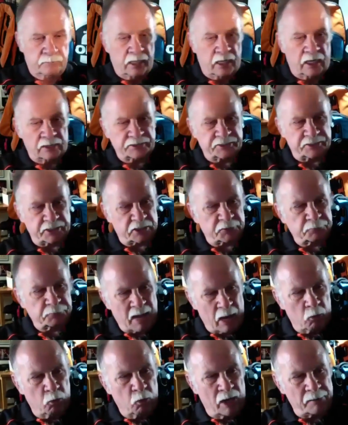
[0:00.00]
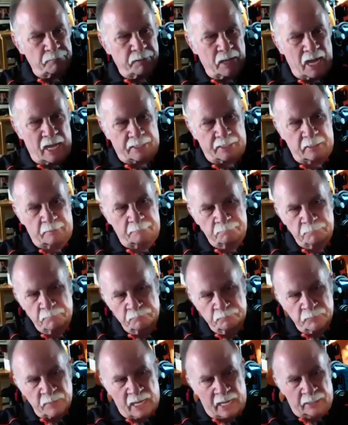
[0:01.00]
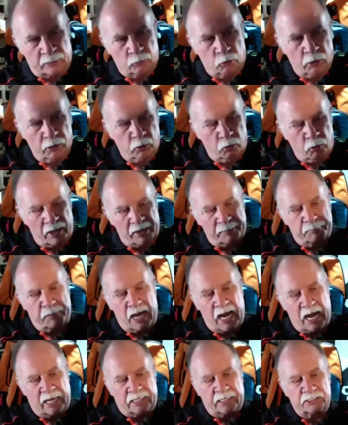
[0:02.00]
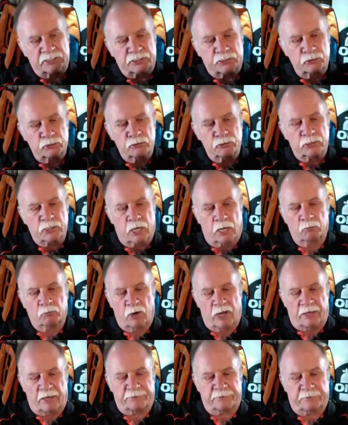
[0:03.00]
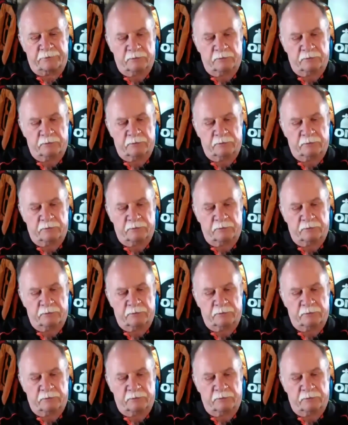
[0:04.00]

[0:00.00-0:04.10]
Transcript: a 6-pound weight pocket. And all the weight pockets do come with